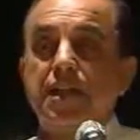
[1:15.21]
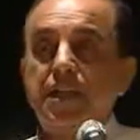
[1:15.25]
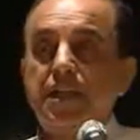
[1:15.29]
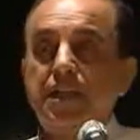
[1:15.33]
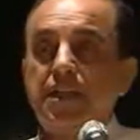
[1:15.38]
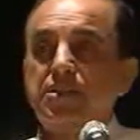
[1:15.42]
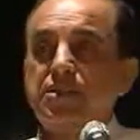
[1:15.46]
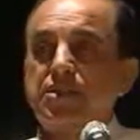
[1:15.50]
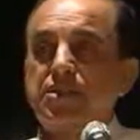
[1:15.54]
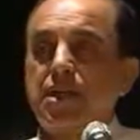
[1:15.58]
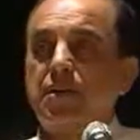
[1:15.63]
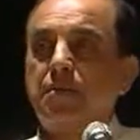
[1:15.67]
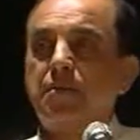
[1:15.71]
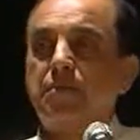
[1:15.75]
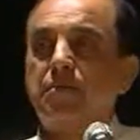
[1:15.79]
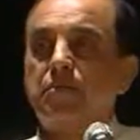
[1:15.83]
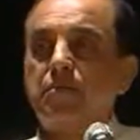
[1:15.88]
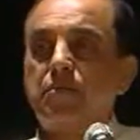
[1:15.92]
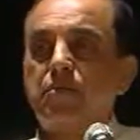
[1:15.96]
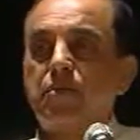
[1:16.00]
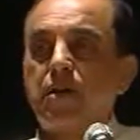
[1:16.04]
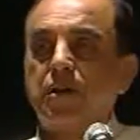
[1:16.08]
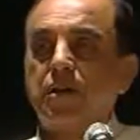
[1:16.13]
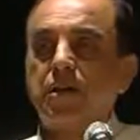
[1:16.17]
in
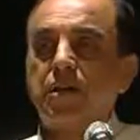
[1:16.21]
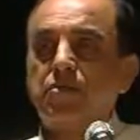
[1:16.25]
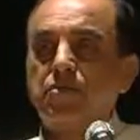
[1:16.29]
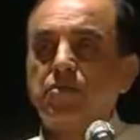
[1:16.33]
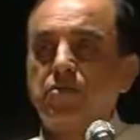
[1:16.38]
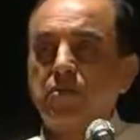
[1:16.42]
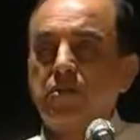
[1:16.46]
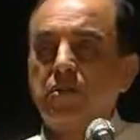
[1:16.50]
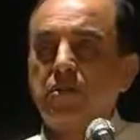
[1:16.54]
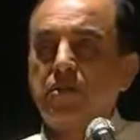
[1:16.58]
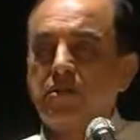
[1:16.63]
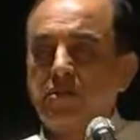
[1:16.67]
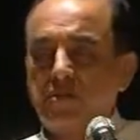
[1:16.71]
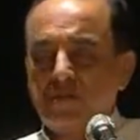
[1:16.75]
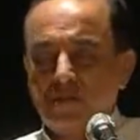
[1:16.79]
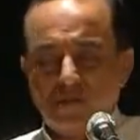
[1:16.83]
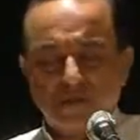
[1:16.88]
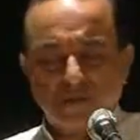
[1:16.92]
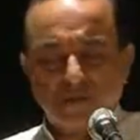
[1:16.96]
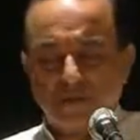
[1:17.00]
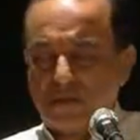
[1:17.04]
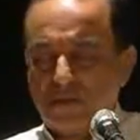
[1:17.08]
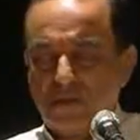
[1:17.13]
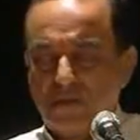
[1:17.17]
some rock and roll
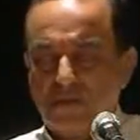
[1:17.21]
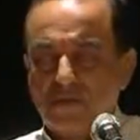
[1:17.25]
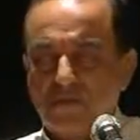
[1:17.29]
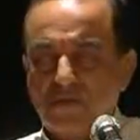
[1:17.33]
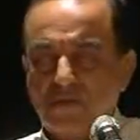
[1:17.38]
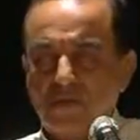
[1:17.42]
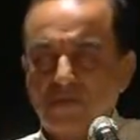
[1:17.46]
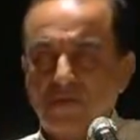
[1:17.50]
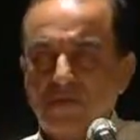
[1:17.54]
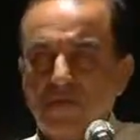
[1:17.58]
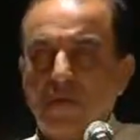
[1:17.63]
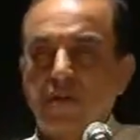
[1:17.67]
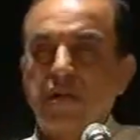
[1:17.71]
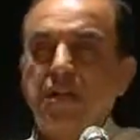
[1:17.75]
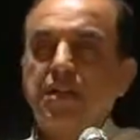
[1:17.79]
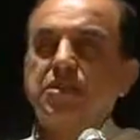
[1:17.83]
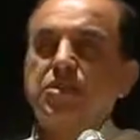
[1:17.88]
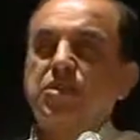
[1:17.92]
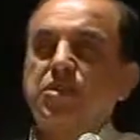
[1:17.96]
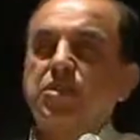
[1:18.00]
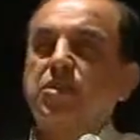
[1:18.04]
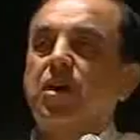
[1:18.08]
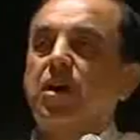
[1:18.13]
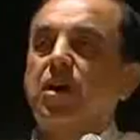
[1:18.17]
Rollins